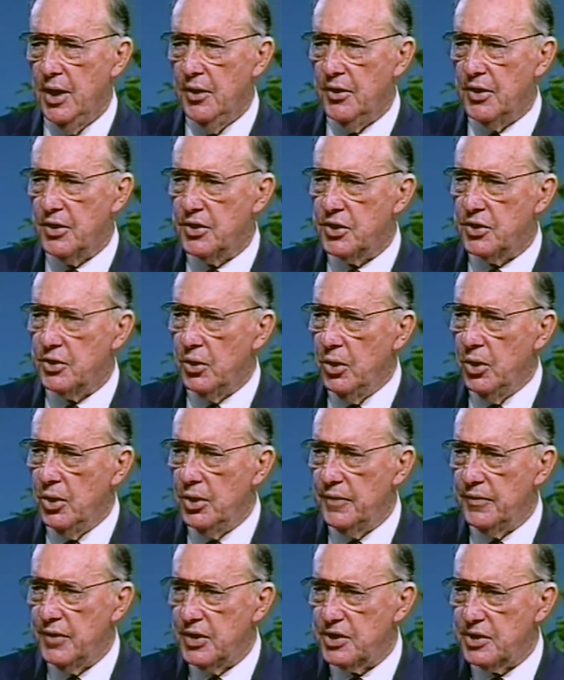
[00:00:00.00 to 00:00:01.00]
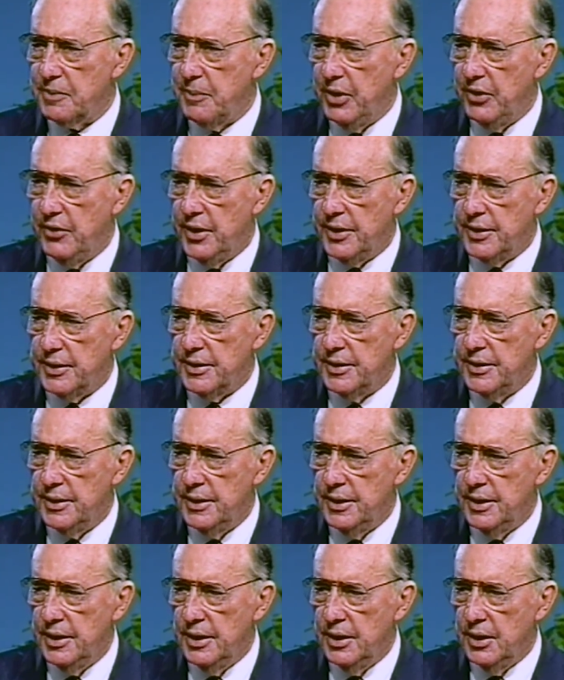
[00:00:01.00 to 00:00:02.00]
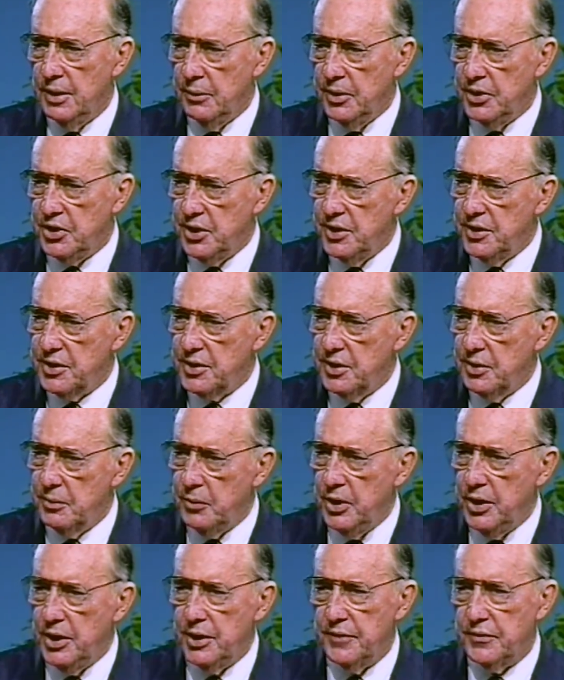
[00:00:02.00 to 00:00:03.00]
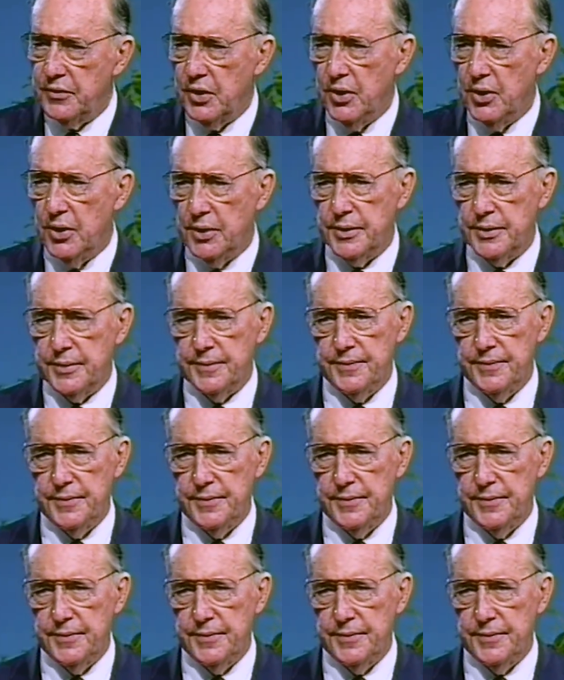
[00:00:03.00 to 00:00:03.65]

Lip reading: the sword of the Spirit, which is the Word of God."